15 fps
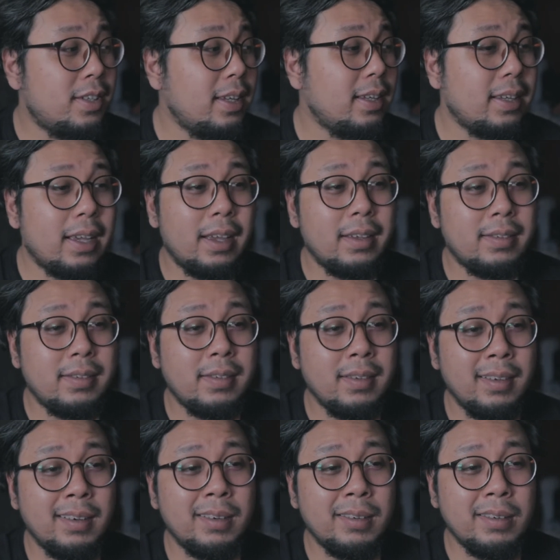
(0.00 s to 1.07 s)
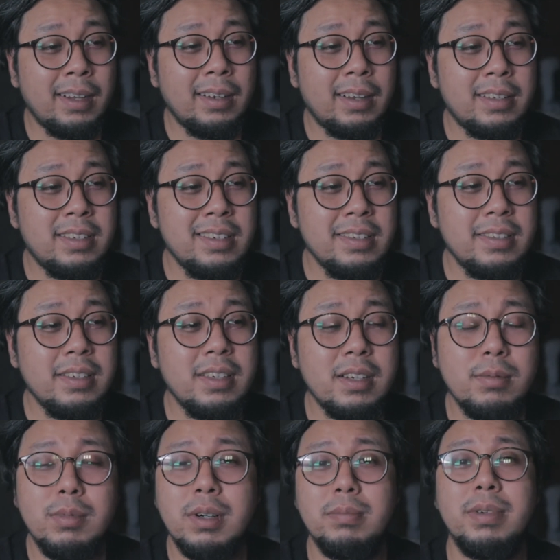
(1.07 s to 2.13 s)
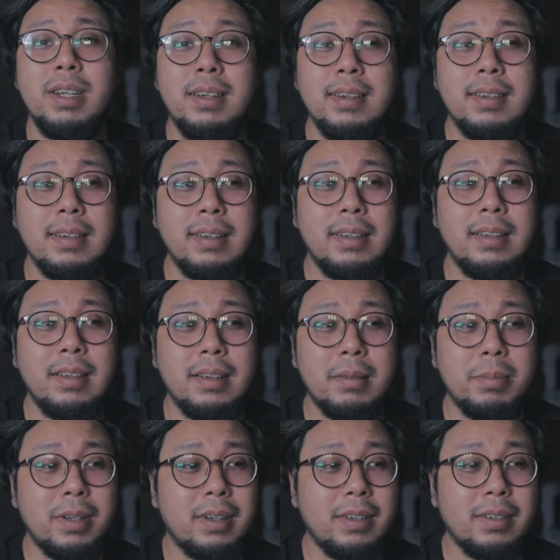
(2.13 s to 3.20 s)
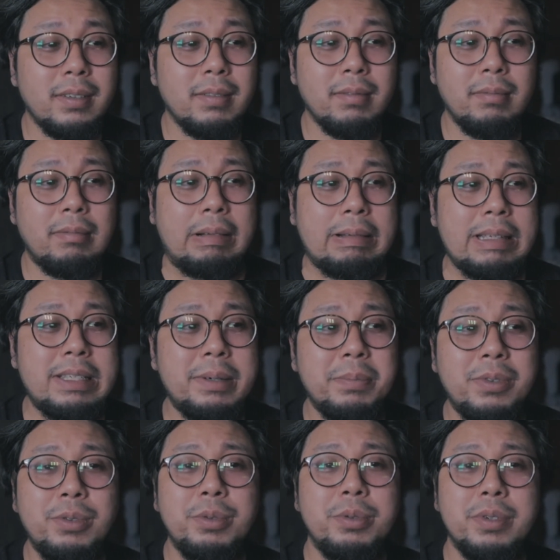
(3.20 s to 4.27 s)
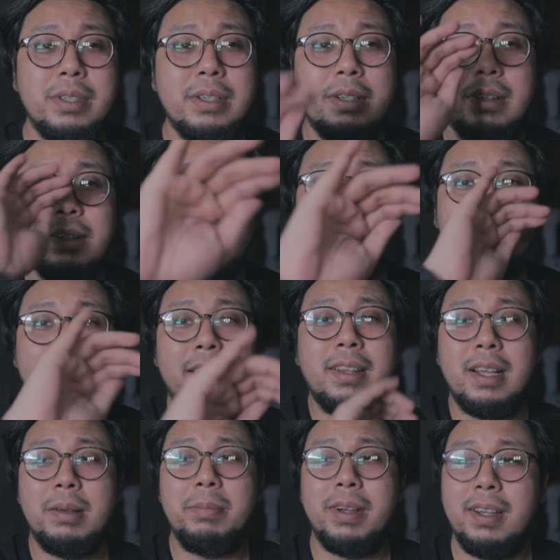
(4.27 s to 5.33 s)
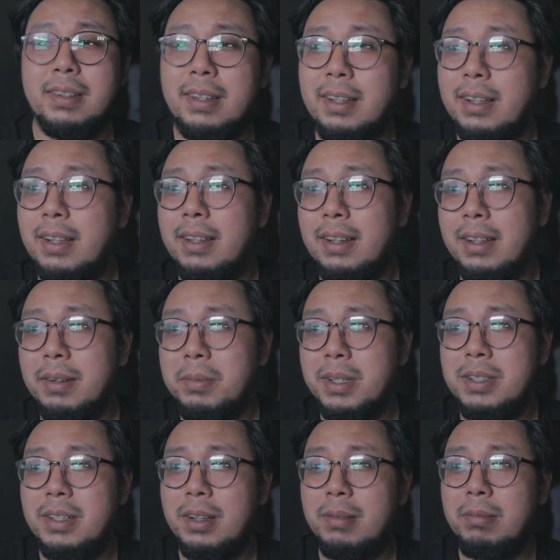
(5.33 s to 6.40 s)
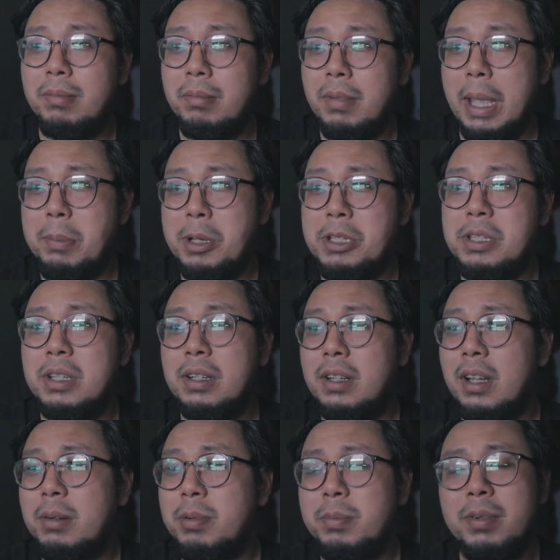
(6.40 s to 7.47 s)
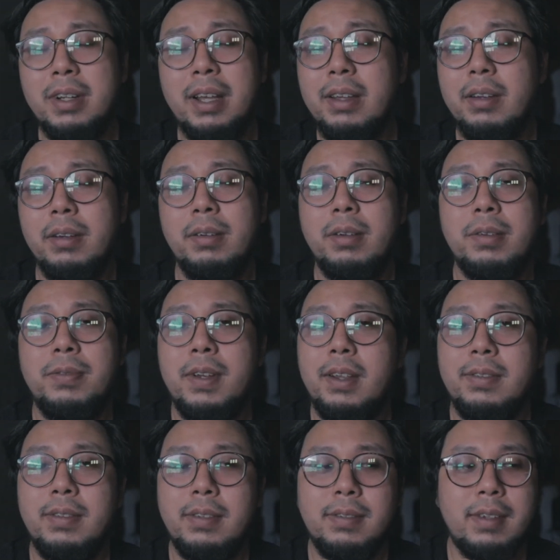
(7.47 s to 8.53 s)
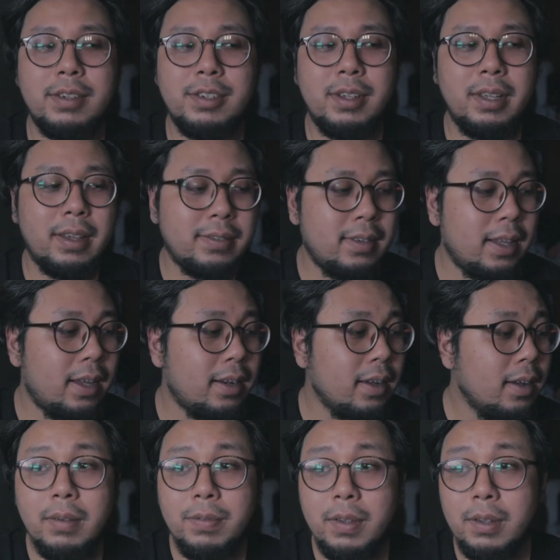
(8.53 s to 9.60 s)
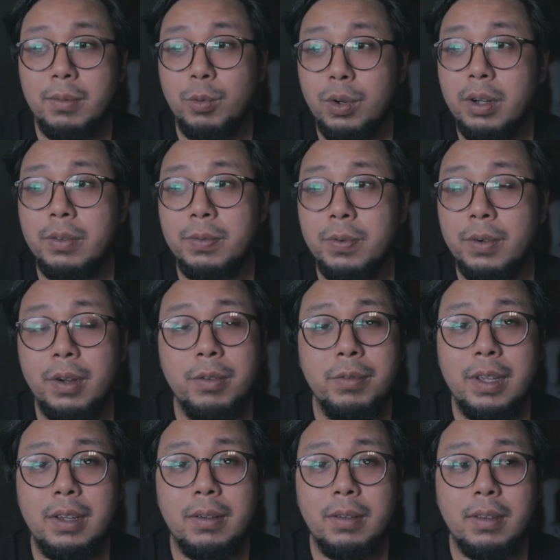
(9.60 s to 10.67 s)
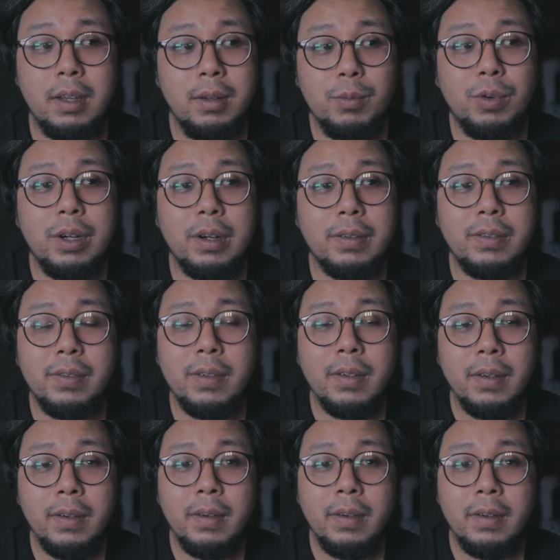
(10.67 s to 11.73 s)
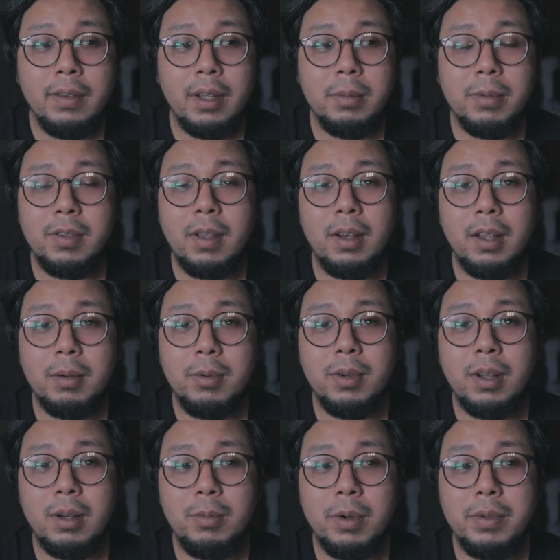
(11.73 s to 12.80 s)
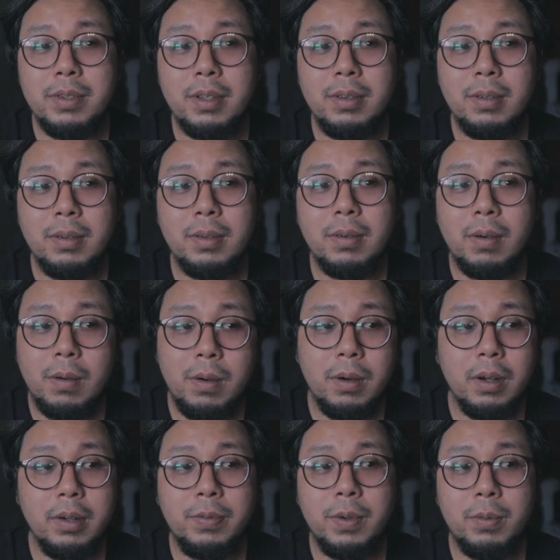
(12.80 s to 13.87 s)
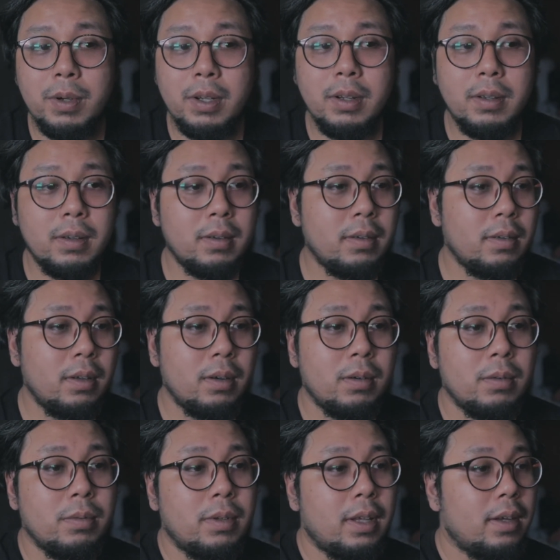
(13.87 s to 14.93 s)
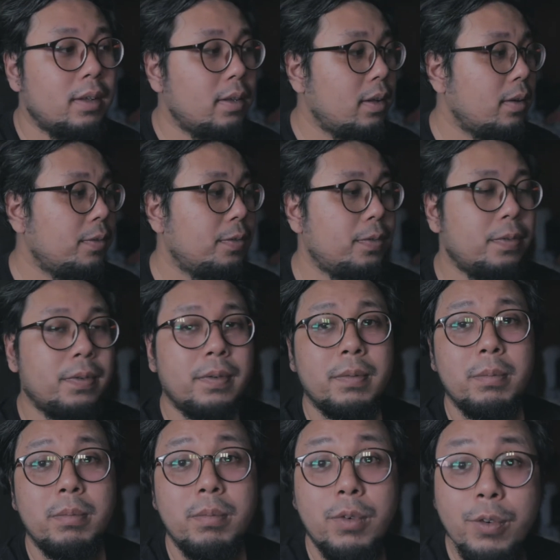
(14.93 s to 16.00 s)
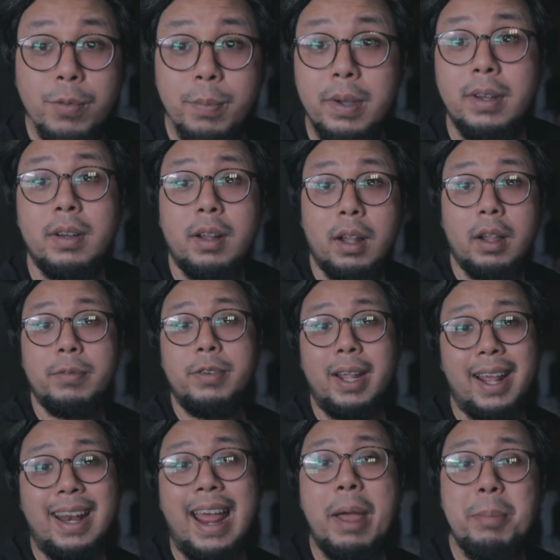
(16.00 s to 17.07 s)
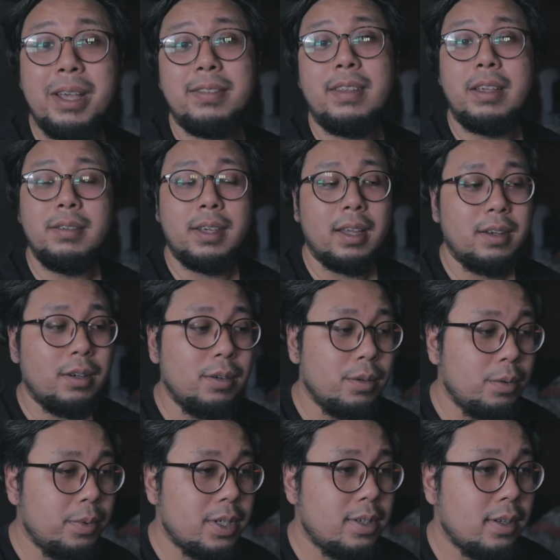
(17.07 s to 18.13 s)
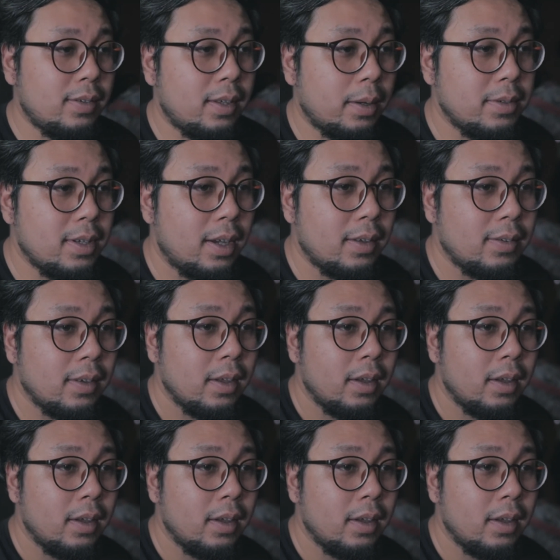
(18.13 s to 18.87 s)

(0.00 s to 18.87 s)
thing as, you know, ala cheesy ni buat benda ni apa macam tu je, pakai tangan dan macam amateur lah apa benda. I don't know if there's such thing as that. If it works for your video, then it works. Tak ada masalah pun kalau buat macam tu. Or if you wanna, you know, there are a lot of movement, a lot of dynamics that you can do, which is such as